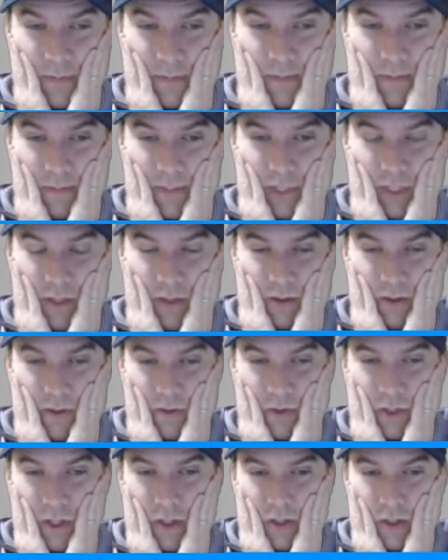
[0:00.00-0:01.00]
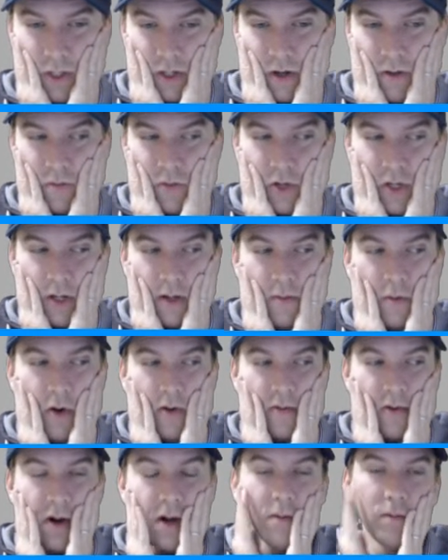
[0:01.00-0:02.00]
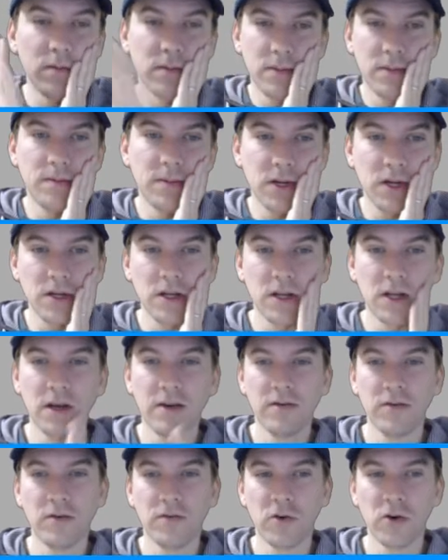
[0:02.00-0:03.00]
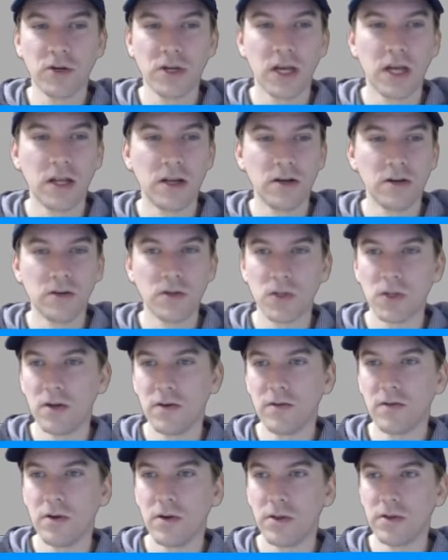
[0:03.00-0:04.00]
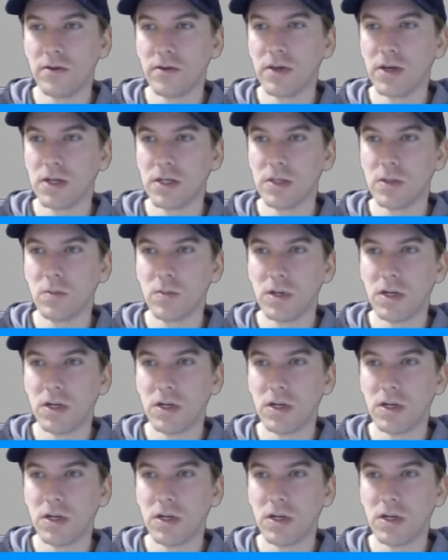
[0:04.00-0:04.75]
So we should start bringing them over. I'm not going to have the volcanoes and a few other things, but